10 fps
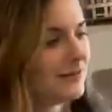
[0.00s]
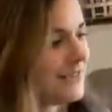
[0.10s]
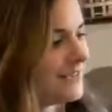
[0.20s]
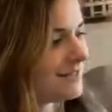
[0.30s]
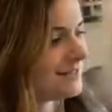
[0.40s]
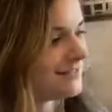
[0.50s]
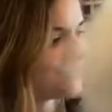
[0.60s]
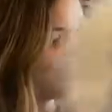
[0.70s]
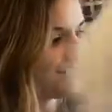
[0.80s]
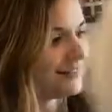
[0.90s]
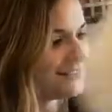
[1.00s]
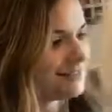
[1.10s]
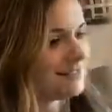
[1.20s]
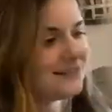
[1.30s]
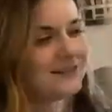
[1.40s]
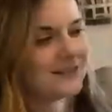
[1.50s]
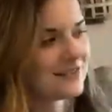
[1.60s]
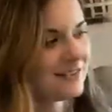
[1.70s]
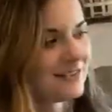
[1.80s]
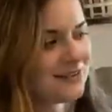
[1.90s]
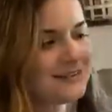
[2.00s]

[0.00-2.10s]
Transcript: Yes, I did listen, okay?